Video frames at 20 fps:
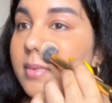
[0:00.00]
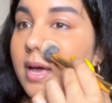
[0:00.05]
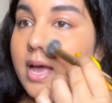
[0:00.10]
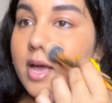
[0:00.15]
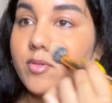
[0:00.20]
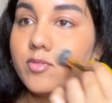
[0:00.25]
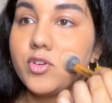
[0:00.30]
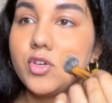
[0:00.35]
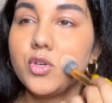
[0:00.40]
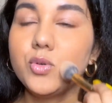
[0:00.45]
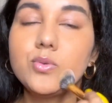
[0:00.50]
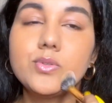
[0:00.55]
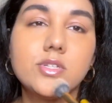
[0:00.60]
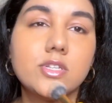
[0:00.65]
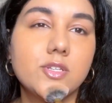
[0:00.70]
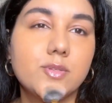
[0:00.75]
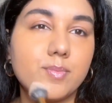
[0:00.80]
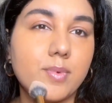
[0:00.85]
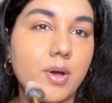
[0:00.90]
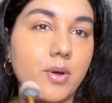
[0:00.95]
I have to use
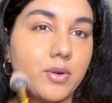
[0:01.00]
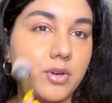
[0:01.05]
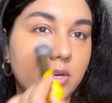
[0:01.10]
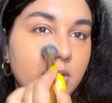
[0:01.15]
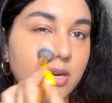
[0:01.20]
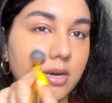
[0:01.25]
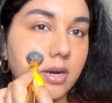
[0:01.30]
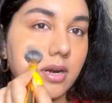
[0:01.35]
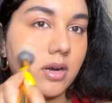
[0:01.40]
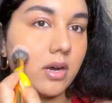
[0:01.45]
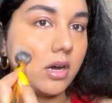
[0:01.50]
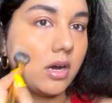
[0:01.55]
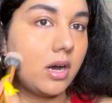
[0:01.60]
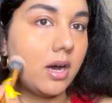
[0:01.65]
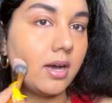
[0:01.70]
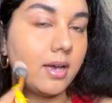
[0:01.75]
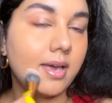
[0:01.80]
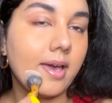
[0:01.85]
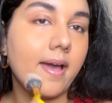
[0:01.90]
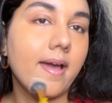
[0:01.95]
this powder
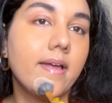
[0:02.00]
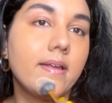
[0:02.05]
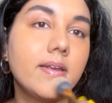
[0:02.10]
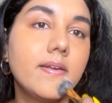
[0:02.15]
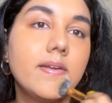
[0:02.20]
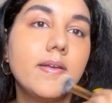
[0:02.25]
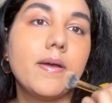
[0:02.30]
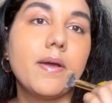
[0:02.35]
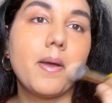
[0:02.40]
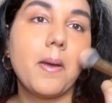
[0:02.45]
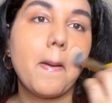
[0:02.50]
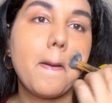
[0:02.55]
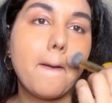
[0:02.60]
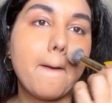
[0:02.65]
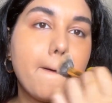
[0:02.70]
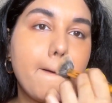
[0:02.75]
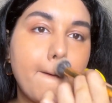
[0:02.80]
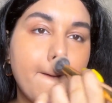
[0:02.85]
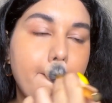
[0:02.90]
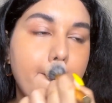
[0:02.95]
again,
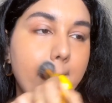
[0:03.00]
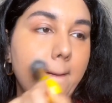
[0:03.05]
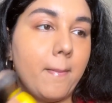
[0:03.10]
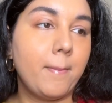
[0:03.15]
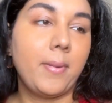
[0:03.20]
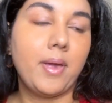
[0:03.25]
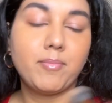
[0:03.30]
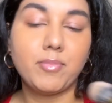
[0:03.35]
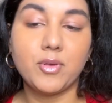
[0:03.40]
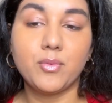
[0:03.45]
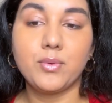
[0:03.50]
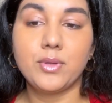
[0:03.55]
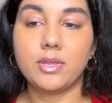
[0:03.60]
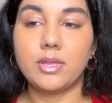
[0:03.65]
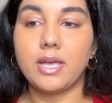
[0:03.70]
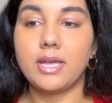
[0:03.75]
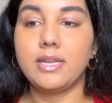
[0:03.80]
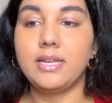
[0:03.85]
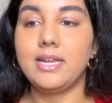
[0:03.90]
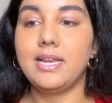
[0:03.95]
maybe with
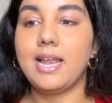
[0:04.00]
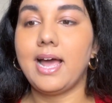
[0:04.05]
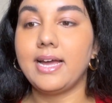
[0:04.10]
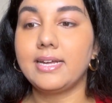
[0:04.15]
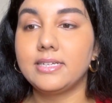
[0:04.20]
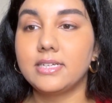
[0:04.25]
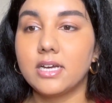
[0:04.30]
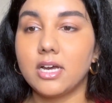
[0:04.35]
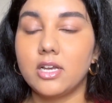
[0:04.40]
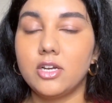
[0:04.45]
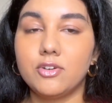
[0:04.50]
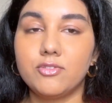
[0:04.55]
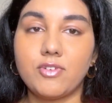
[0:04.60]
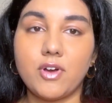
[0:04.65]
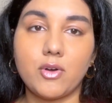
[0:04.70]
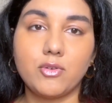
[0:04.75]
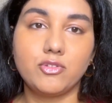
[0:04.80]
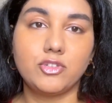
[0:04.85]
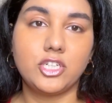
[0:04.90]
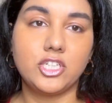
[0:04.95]
any light color
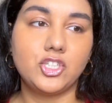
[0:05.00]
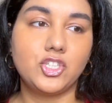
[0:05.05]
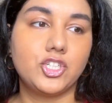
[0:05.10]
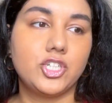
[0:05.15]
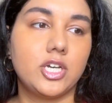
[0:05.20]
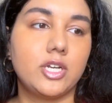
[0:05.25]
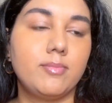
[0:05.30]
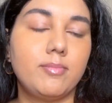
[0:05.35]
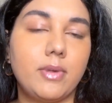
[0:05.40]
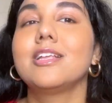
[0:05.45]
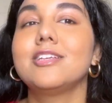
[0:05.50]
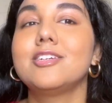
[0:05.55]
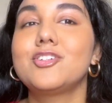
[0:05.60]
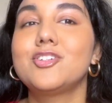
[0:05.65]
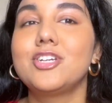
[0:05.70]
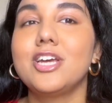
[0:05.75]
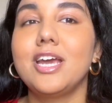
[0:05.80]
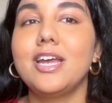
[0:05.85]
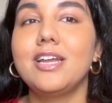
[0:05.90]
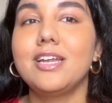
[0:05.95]
foundation. The
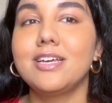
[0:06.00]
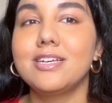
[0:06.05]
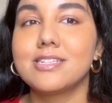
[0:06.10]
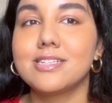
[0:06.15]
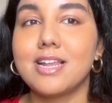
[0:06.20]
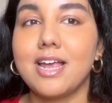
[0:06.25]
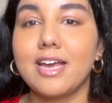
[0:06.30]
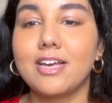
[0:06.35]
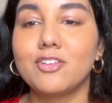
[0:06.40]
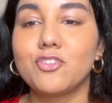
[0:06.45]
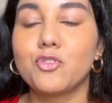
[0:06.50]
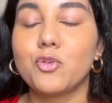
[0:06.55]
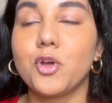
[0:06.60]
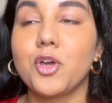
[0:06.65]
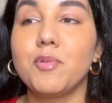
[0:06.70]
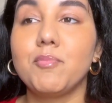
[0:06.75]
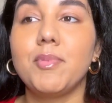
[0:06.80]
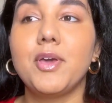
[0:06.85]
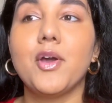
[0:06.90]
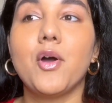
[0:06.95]
shade is like
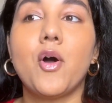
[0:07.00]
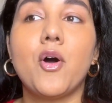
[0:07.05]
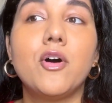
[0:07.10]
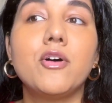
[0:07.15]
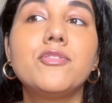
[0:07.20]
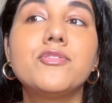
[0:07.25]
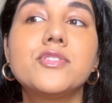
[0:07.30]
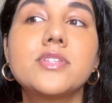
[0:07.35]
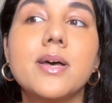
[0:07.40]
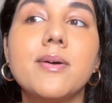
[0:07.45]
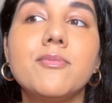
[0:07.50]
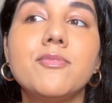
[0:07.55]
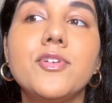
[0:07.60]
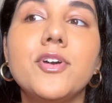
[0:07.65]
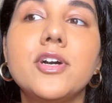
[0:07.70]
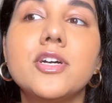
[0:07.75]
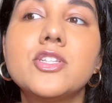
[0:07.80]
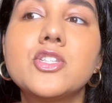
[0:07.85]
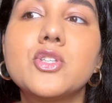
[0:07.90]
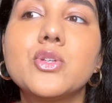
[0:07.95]
throwing me off
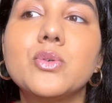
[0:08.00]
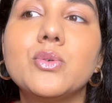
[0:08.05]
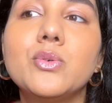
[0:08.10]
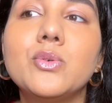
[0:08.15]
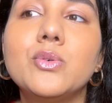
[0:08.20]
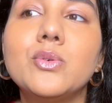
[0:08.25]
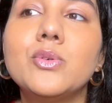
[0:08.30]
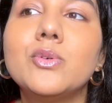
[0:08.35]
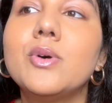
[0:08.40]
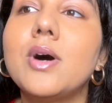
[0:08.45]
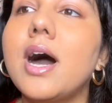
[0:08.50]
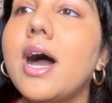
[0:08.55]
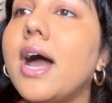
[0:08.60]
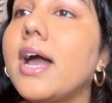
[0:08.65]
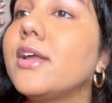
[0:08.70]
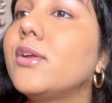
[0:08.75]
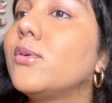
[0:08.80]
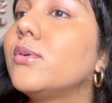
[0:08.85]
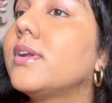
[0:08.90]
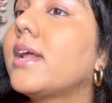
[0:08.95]
somewhere, so I
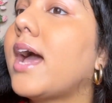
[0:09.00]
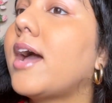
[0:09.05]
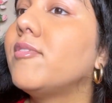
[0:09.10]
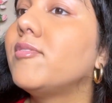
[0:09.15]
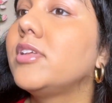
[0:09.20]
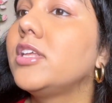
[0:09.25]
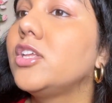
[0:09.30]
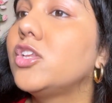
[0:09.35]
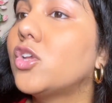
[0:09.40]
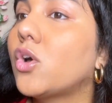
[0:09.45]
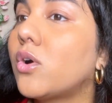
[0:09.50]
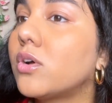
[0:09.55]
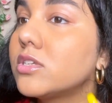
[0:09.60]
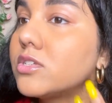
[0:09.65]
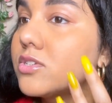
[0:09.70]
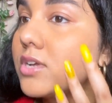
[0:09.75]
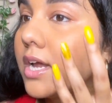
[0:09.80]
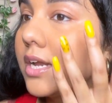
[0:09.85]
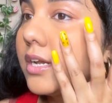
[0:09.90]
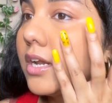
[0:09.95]
don't have any thoughts
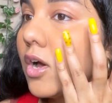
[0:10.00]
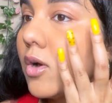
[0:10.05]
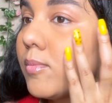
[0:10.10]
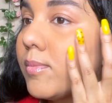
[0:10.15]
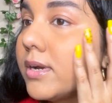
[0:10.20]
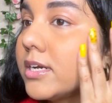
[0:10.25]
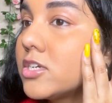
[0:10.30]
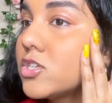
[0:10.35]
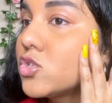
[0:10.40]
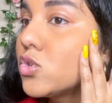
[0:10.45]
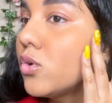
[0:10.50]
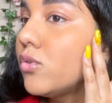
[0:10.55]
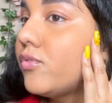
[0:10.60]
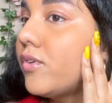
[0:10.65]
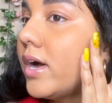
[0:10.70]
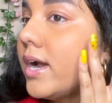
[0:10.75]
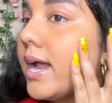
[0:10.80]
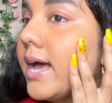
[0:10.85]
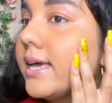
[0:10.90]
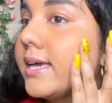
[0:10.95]
right now, but so
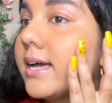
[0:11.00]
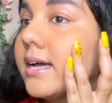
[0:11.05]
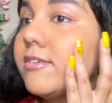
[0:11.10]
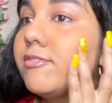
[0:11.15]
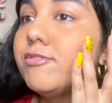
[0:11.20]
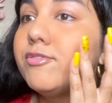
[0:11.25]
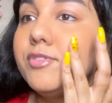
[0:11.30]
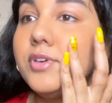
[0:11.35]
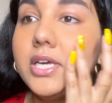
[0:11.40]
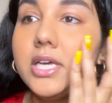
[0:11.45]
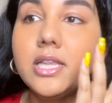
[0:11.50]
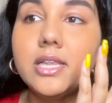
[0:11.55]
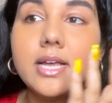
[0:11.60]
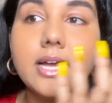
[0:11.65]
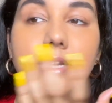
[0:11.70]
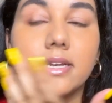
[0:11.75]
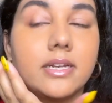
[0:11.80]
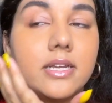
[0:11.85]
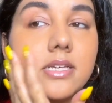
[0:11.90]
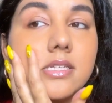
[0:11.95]
far I can feel
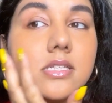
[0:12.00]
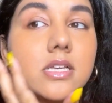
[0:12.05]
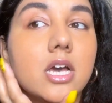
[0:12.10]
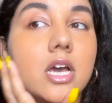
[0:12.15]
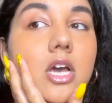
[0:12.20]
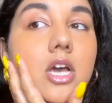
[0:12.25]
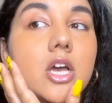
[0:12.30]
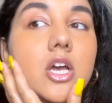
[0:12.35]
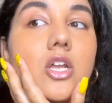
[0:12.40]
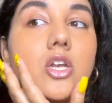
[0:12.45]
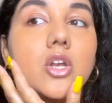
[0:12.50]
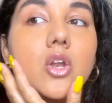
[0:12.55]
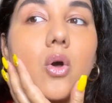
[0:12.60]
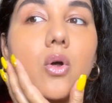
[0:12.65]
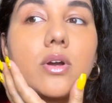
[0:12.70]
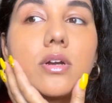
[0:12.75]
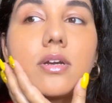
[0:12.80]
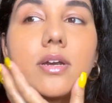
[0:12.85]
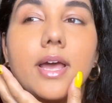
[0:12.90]
that it is not